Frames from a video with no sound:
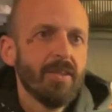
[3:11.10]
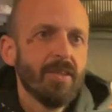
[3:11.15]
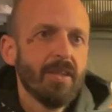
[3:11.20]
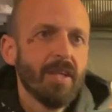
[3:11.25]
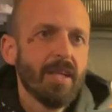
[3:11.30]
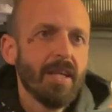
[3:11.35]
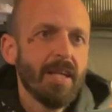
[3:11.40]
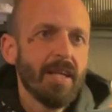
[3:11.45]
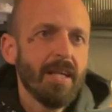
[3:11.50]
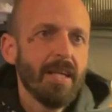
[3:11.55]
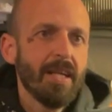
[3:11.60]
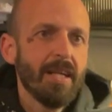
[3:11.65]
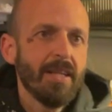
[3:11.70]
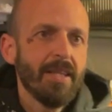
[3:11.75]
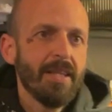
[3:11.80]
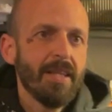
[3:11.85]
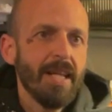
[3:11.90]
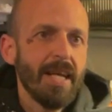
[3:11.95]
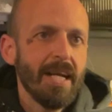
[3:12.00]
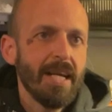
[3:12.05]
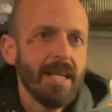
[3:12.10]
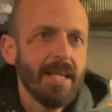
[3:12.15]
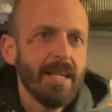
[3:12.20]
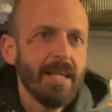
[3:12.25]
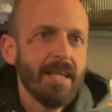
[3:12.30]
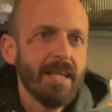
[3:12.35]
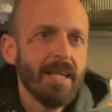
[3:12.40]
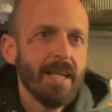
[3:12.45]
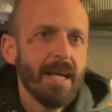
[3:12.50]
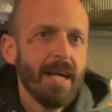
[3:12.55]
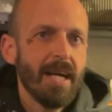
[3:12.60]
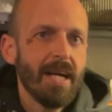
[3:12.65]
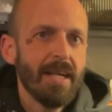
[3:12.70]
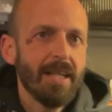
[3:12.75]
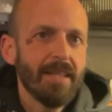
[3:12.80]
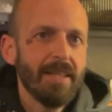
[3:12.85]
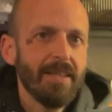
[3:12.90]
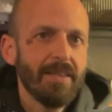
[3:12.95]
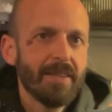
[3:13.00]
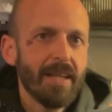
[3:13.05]
And then I
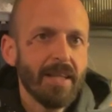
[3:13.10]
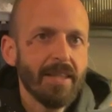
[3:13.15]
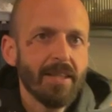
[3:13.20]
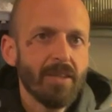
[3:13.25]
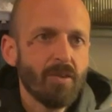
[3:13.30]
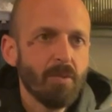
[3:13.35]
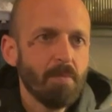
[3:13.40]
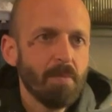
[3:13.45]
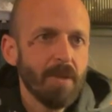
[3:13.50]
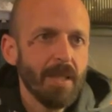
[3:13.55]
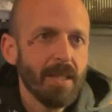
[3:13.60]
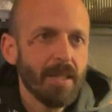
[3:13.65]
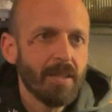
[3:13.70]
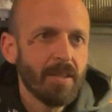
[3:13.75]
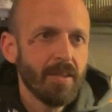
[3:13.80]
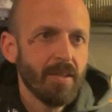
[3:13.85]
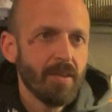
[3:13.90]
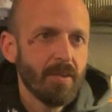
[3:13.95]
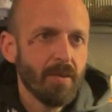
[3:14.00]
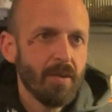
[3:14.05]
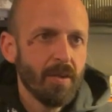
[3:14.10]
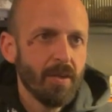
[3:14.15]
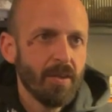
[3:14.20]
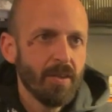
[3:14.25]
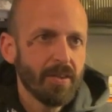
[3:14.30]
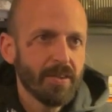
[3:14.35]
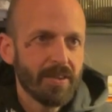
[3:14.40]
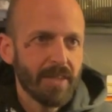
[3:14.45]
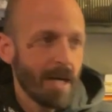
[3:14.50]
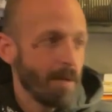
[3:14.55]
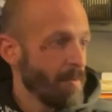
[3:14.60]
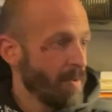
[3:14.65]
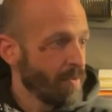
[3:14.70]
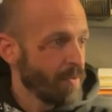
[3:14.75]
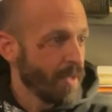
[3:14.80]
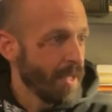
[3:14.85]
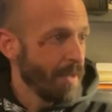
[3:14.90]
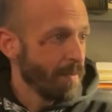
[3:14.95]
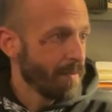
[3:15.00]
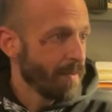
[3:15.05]
decided to pick some of
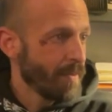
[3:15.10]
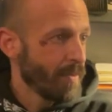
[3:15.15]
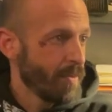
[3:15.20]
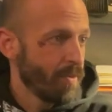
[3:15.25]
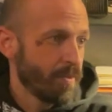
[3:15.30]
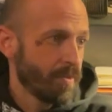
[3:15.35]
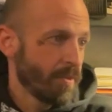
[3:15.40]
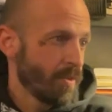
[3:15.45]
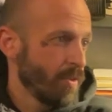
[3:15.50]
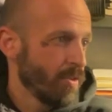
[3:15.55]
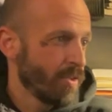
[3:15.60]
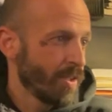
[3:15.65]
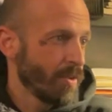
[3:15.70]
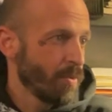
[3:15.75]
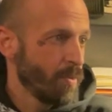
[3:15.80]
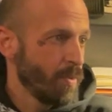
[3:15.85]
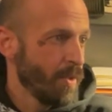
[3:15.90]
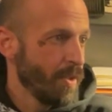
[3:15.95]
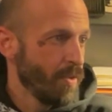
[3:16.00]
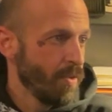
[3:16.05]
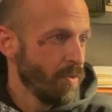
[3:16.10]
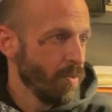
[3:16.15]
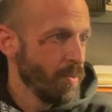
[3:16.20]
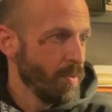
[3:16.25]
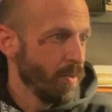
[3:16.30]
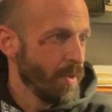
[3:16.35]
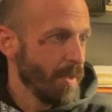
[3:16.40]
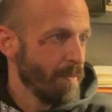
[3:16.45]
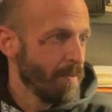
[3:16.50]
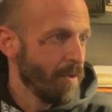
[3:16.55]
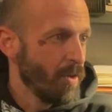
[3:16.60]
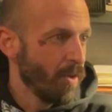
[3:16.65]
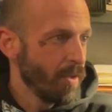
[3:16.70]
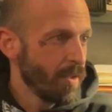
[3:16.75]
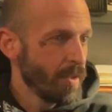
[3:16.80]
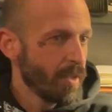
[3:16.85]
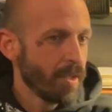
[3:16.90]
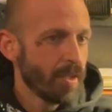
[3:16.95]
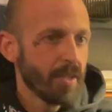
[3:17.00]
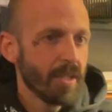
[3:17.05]
them. Of course, I couldn't do them all,
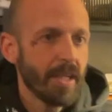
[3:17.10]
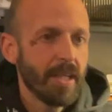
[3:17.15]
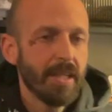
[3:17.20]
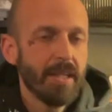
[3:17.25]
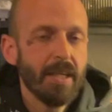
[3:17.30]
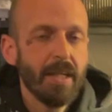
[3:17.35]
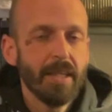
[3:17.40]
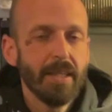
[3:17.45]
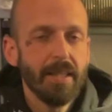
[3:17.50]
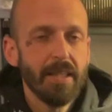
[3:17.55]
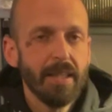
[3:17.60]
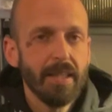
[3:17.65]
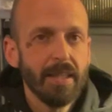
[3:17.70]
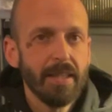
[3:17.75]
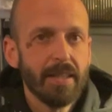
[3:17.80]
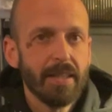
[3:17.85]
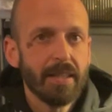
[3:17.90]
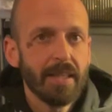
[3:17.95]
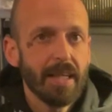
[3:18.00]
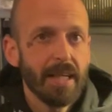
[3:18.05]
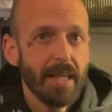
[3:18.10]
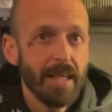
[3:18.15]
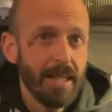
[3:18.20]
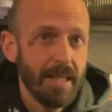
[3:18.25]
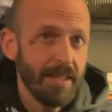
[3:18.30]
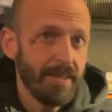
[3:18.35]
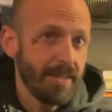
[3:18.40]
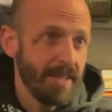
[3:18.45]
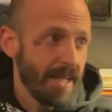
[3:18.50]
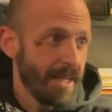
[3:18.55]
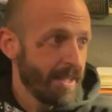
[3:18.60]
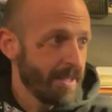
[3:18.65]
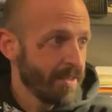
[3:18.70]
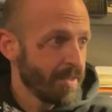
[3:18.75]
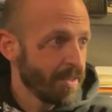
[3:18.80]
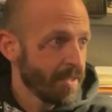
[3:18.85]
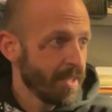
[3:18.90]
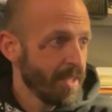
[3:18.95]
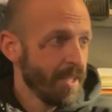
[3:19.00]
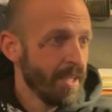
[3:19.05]
and I did
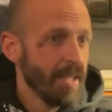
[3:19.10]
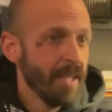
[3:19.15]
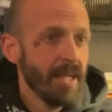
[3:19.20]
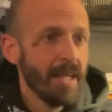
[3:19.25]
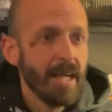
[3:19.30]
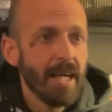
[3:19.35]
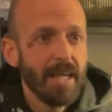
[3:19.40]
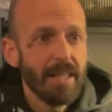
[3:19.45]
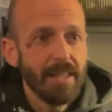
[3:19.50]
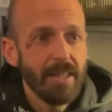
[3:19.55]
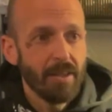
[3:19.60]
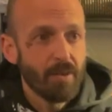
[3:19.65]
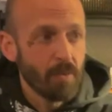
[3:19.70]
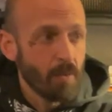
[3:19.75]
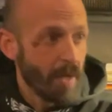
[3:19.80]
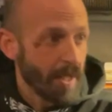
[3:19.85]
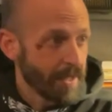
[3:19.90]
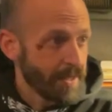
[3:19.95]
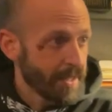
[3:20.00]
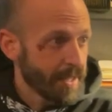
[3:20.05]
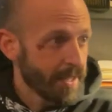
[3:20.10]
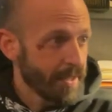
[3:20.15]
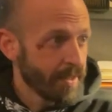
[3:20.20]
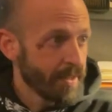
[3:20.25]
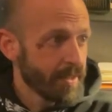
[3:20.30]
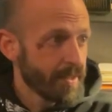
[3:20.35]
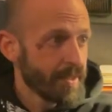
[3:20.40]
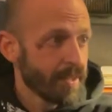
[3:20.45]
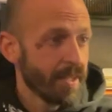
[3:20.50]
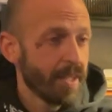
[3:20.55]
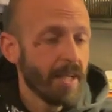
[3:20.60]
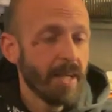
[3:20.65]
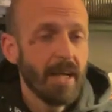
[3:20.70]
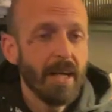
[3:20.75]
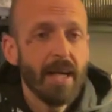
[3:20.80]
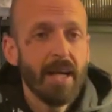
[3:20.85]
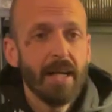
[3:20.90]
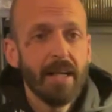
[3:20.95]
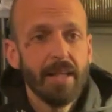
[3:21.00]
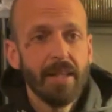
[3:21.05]
Etienne, I did Quintans,
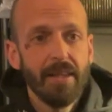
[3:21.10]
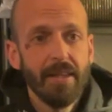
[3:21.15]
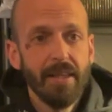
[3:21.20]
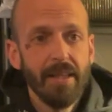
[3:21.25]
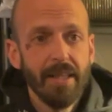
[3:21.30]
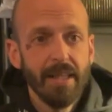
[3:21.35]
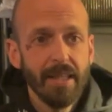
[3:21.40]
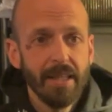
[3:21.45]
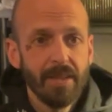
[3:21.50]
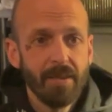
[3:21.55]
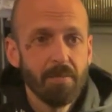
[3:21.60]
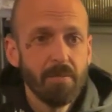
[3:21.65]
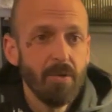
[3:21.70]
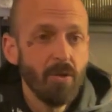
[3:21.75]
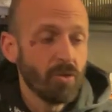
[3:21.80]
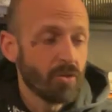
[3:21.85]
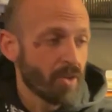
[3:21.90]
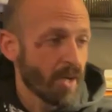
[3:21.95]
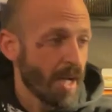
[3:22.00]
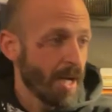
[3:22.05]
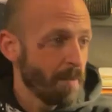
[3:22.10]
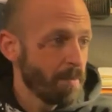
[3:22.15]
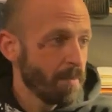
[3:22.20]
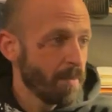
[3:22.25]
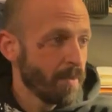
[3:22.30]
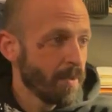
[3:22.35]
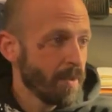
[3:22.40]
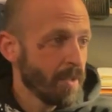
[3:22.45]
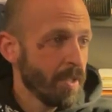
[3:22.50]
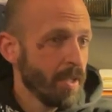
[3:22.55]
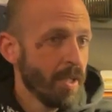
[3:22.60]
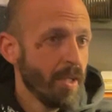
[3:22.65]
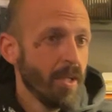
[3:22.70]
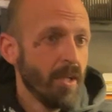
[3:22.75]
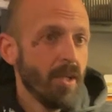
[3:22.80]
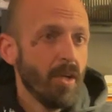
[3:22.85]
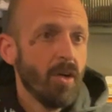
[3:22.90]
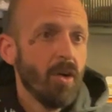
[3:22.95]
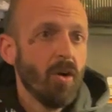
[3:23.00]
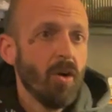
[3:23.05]
I did Bruce Rapp,
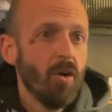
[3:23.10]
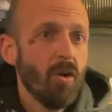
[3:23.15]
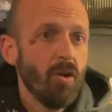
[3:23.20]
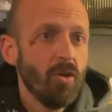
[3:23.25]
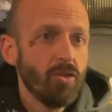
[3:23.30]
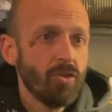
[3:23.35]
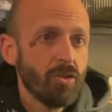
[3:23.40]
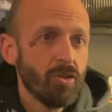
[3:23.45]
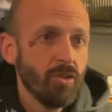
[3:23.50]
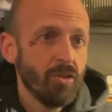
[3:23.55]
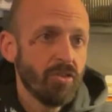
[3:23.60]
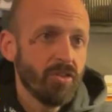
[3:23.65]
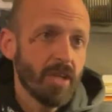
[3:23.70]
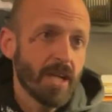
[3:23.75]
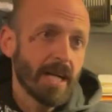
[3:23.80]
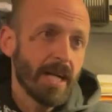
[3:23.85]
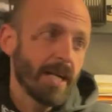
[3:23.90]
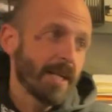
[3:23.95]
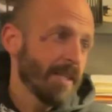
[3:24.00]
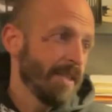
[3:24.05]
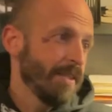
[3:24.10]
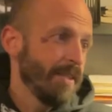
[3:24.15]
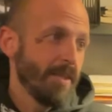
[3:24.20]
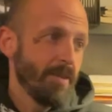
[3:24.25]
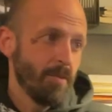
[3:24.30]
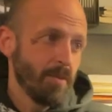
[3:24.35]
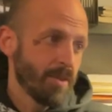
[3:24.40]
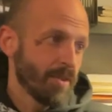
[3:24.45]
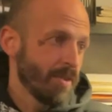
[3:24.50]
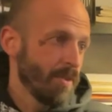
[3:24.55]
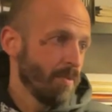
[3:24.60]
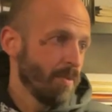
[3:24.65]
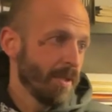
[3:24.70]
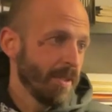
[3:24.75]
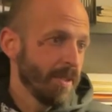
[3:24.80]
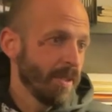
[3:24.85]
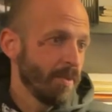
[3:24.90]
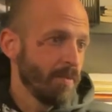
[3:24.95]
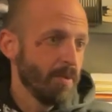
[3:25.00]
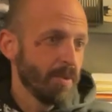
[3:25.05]
also Chuck Arnett, that was the one
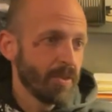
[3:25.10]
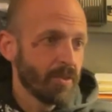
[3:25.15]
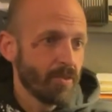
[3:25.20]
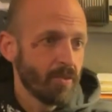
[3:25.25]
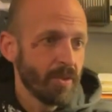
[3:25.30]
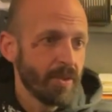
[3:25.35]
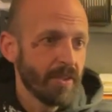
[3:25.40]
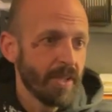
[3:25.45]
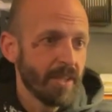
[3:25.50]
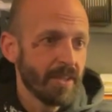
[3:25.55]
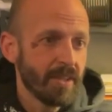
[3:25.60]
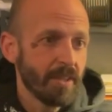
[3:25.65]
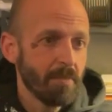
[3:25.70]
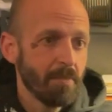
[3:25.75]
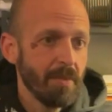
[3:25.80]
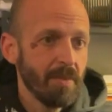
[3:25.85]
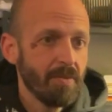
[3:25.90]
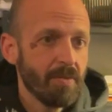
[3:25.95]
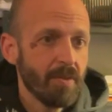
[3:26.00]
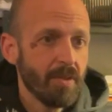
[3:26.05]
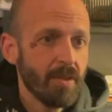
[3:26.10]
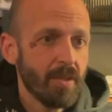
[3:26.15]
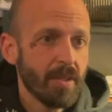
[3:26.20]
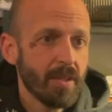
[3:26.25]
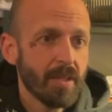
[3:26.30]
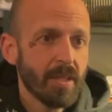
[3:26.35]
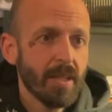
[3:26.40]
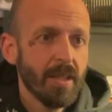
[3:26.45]
that was researching before,